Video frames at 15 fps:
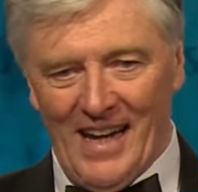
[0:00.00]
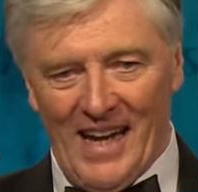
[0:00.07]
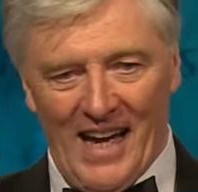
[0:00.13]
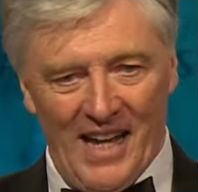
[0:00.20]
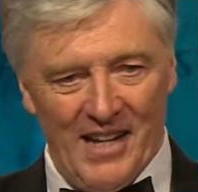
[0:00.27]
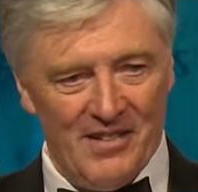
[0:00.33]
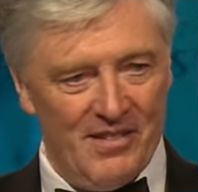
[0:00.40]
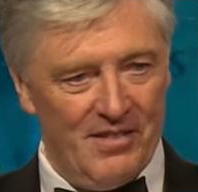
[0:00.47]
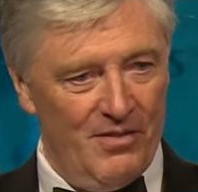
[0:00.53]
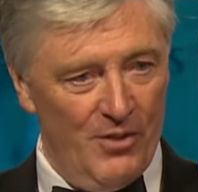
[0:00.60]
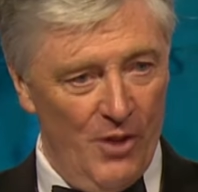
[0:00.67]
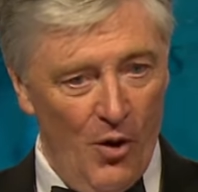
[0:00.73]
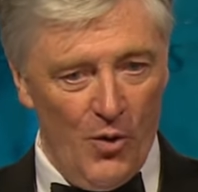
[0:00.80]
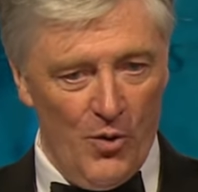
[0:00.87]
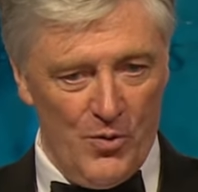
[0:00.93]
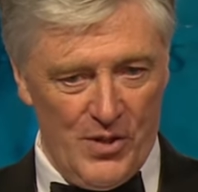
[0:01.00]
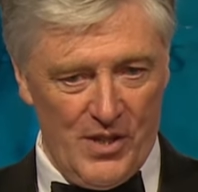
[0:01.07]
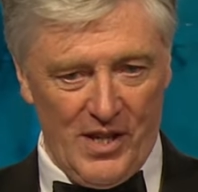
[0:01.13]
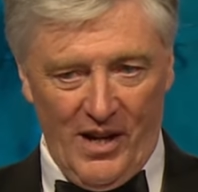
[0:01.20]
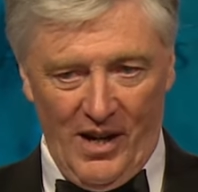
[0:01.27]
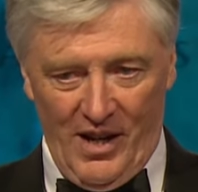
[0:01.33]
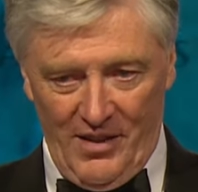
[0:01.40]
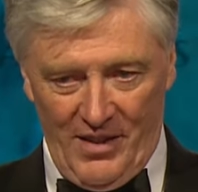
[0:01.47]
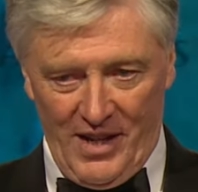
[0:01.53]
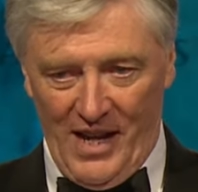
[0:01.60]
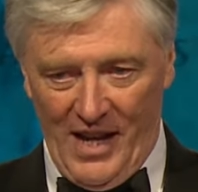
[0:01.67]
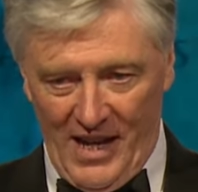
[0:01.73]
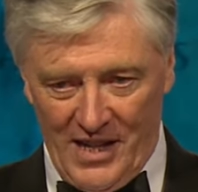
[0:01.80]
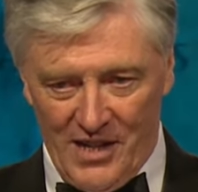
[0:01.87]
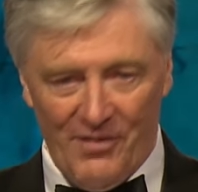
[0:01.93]
And those are the
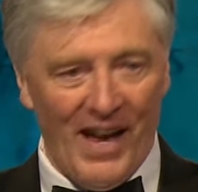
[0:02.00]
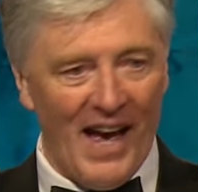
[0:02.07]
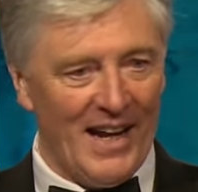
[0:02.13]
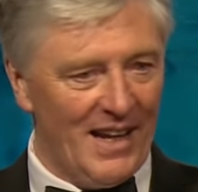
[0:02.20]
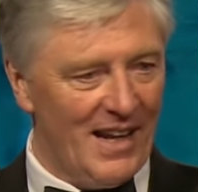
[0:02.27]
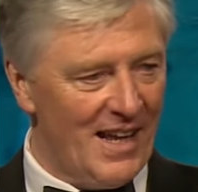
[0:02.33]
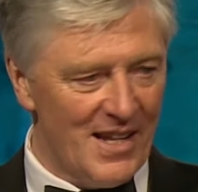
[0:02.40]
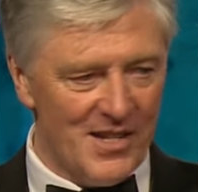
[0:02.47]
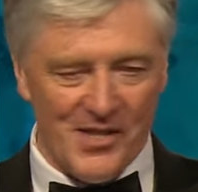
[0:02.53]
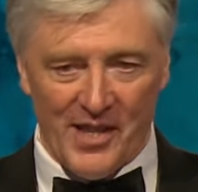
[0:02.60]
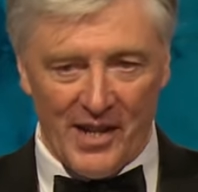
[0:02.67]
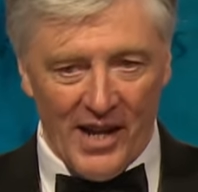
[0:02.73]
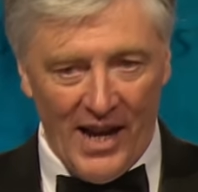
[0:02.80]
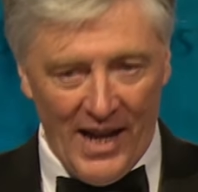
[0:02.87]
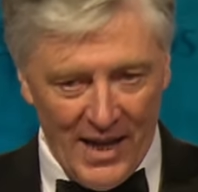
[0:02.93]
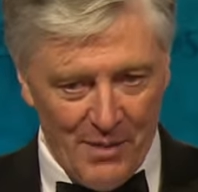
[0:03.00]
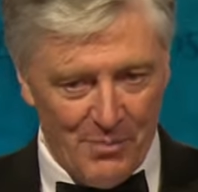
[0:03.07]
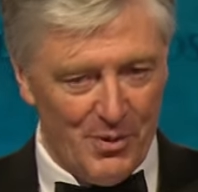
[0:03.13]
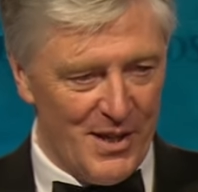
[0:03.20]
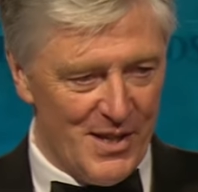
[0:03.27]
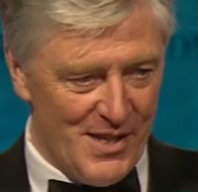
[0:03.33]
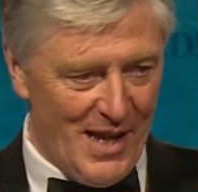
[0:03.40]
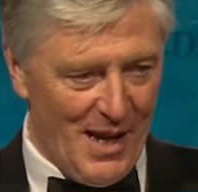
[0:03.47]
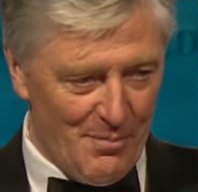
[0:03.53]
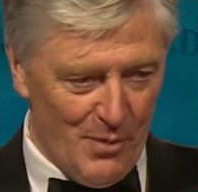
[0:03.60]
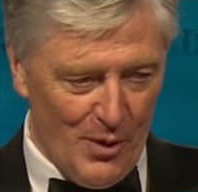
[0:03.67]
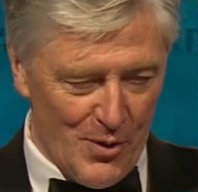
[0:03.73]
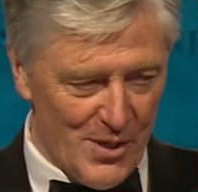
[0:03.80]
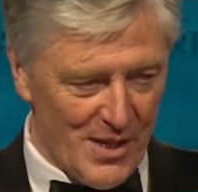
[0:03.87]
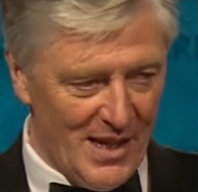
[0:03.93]
kind of accolades that I appreciate
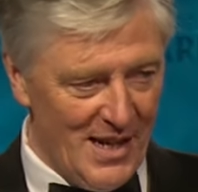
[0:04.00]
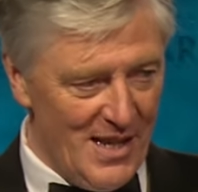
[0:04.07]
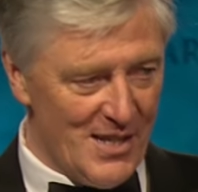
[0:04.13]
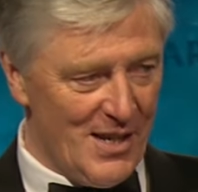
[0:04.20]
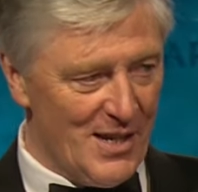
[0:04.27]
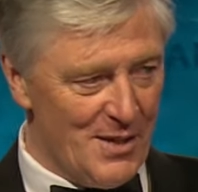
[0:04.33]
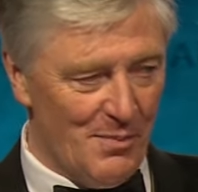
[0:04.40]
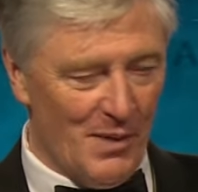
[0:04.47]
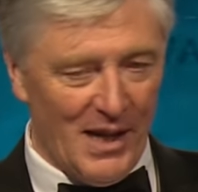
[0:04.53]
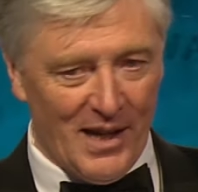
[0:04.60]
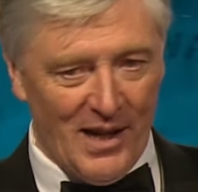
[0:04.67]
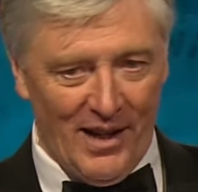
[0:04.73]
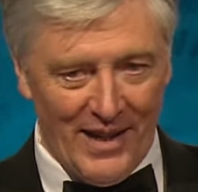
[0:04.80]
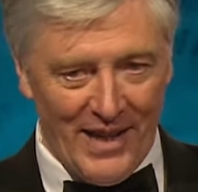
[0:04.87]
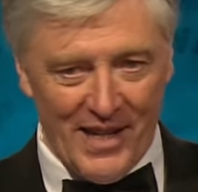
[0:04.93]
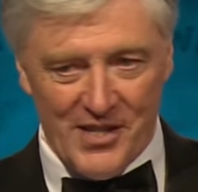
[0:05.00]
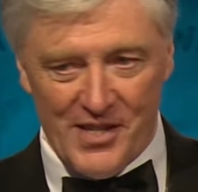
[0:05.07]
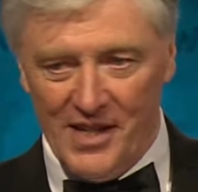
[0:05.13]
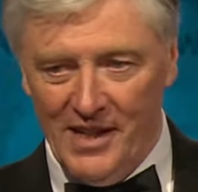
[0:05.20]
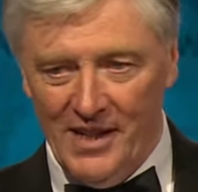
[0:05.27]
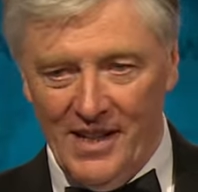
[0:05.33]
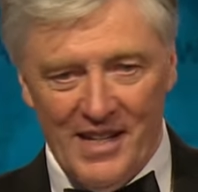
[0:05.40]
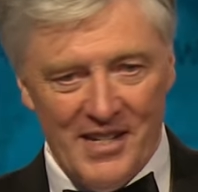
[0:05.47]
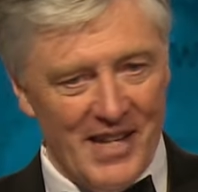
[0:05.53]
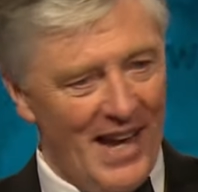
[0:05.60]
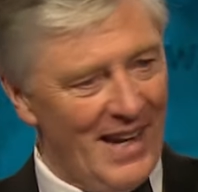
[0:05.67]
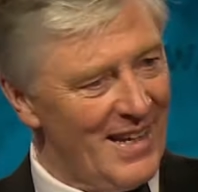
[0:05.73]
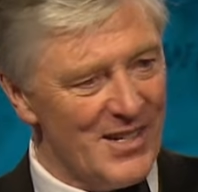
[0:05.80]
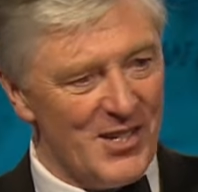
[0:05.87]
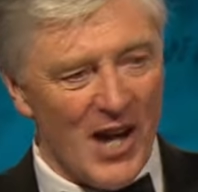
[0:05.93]
most. And listening to my colleagues
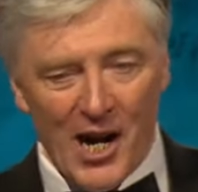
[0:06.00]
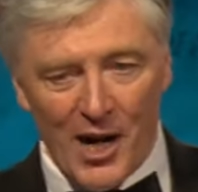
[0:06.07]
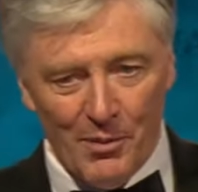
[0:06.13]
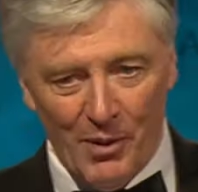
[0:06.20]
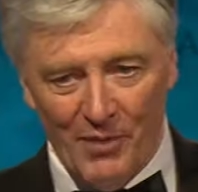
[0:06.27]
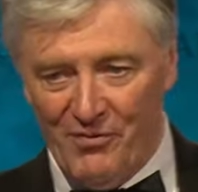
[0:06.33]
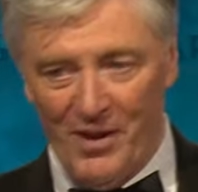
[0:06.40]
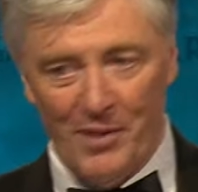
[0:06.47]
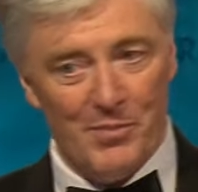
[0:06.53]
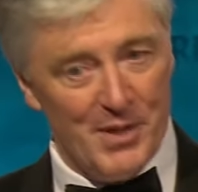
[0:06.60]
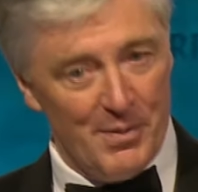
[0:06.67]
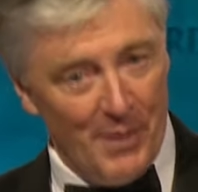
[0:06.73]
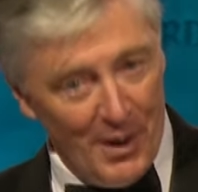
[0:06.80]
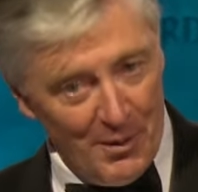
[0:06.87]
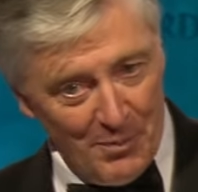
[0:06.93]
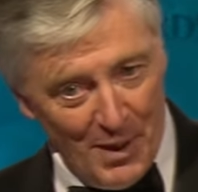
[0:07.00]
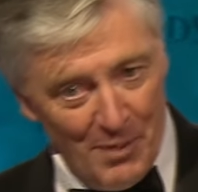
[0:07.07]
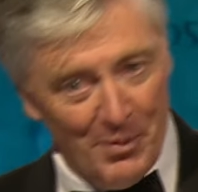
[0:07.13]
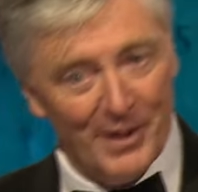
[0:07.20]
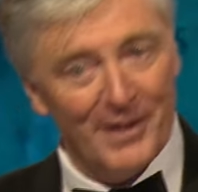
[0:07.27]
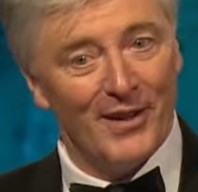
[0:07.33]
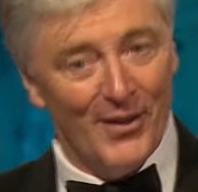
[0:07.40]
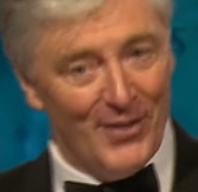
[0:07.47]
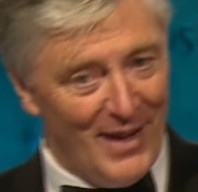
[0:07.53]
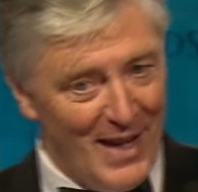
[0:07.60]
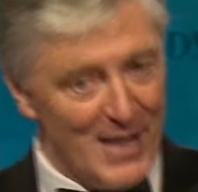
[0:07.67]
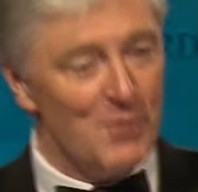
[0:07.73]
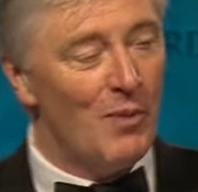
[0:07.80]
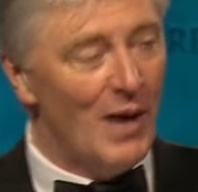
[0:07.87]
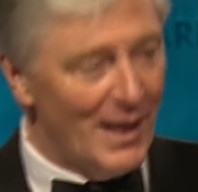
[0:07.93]
telling terrible fibs about me, but
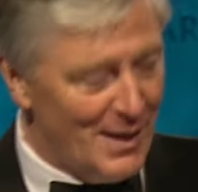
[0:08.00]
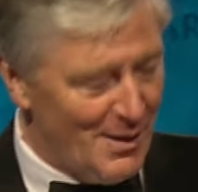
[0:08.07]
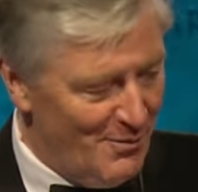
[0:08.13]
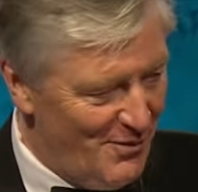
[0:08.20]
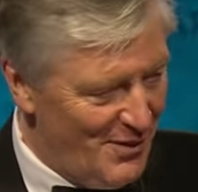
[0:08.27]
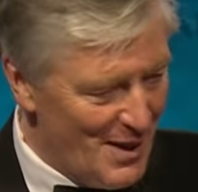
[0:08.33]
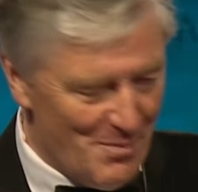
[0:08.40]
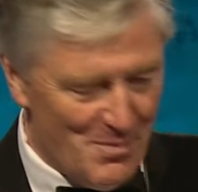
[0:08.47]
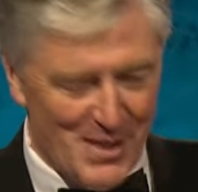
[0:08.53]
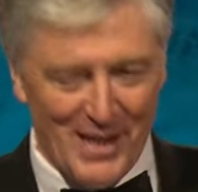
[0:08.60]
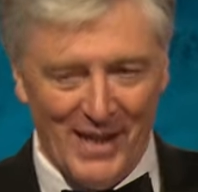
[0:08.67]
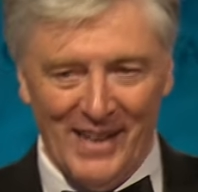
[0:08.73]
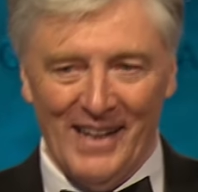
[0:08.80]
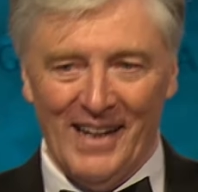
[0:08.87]
nonetheless welcome fibs,